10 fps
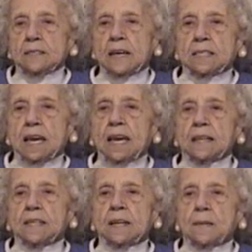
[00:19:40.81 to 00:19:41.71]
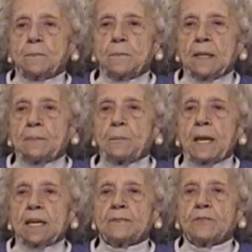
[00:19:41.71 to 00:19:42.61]
that Ed had been
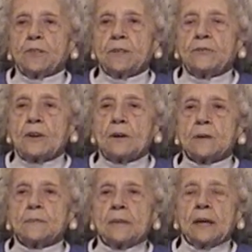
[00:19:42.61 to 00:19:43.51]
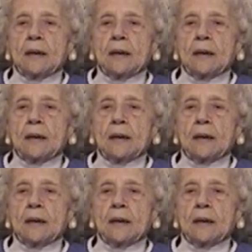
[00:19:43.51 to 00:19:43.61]
paying for the farm,